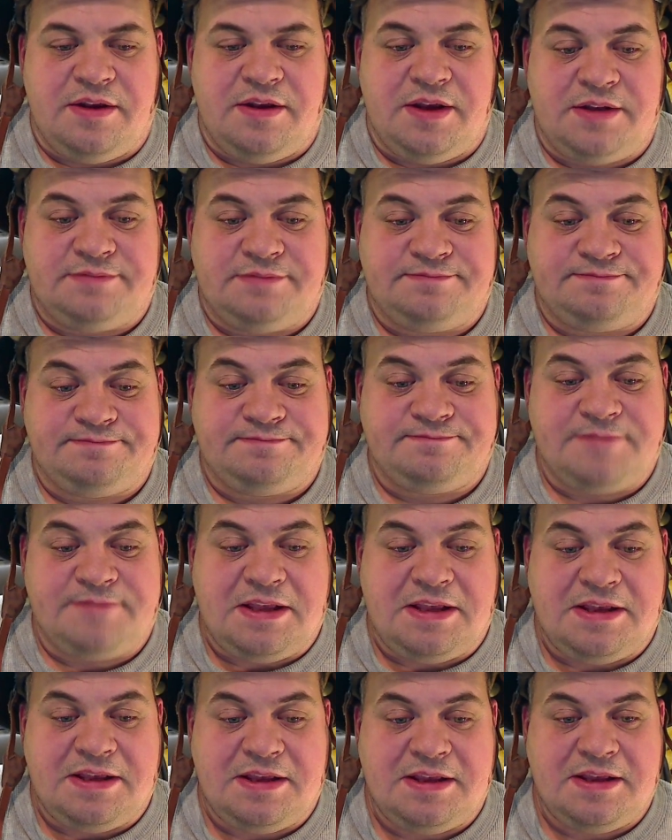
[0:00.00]

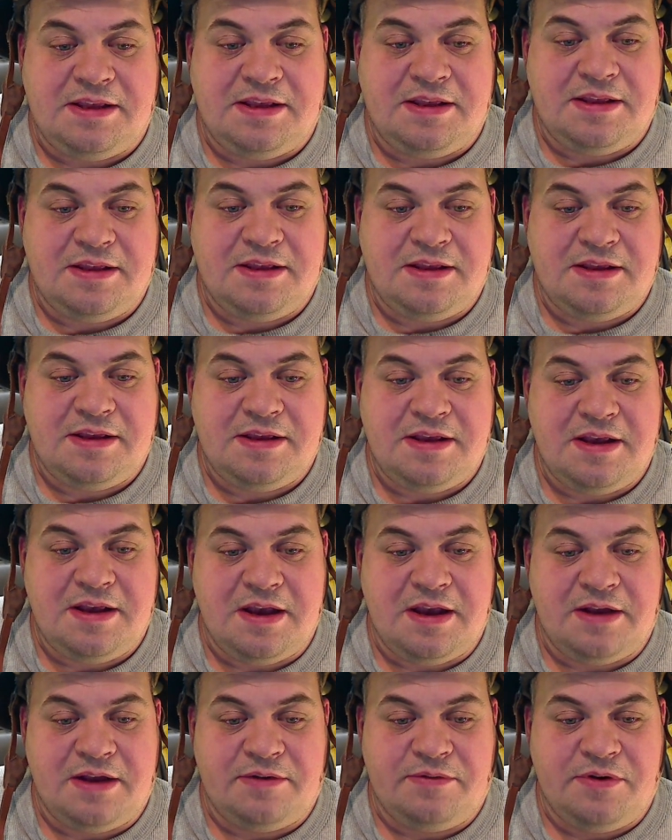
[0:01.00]

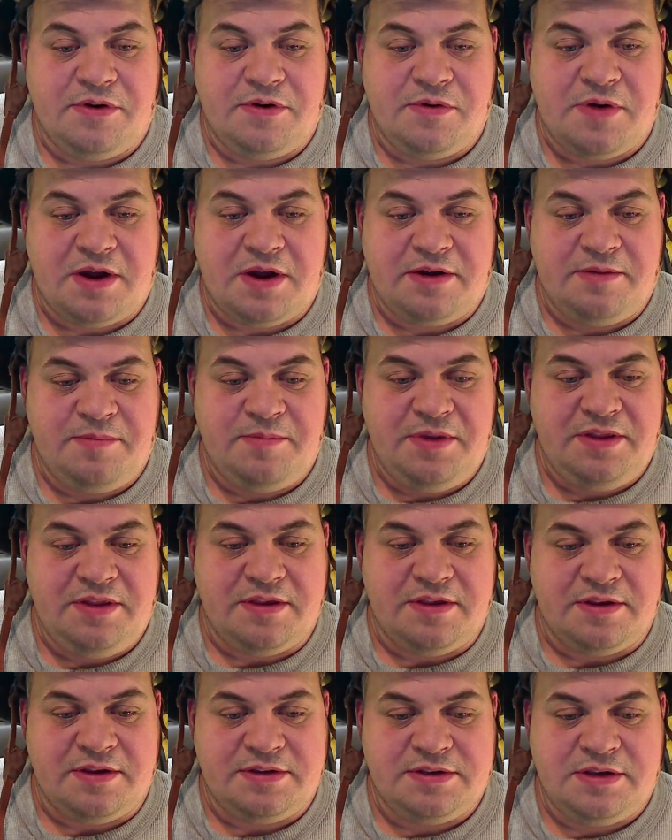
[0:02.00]
I don't know how to beat
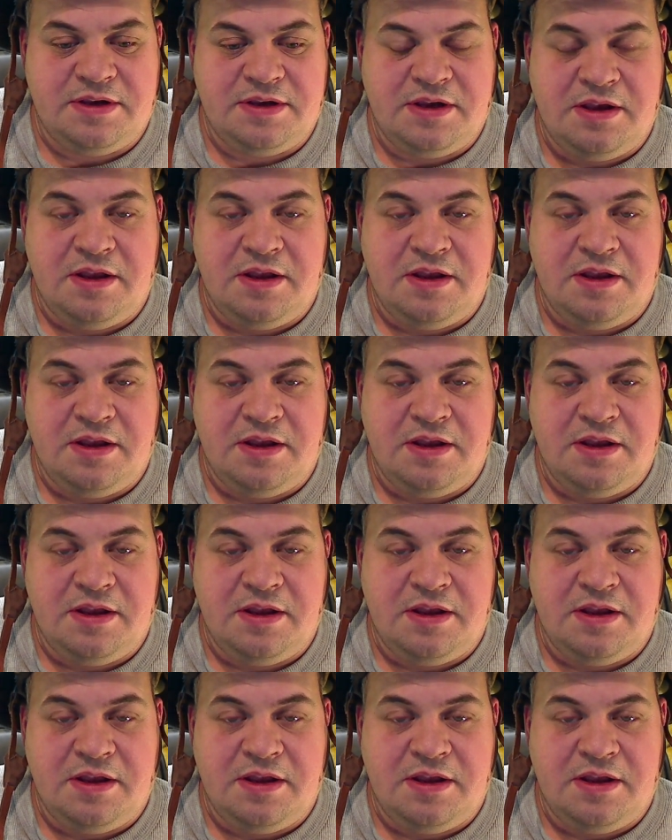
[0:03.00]
this.